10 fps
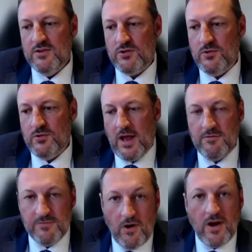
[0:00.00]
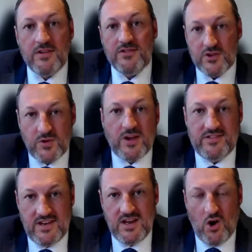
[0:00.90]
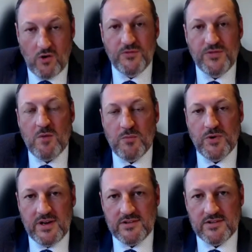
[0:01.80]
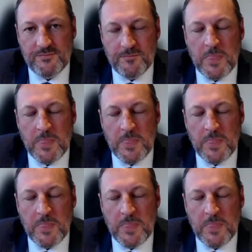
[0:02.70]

to advise the trustee of that breach.